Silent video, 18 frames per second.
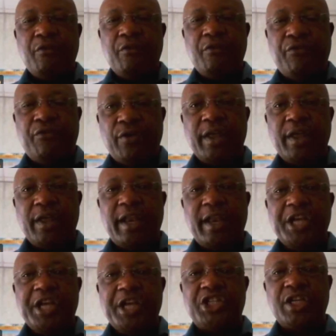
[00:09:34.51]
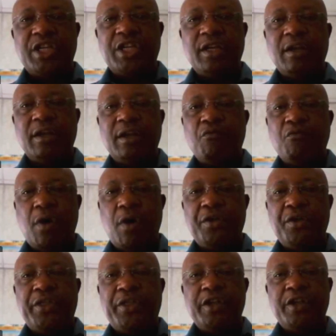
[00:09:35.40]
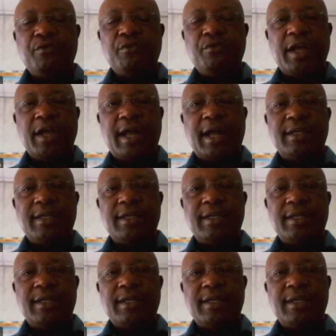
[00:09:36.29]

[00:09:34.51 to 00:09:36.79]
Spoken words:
for the nation, wealth into the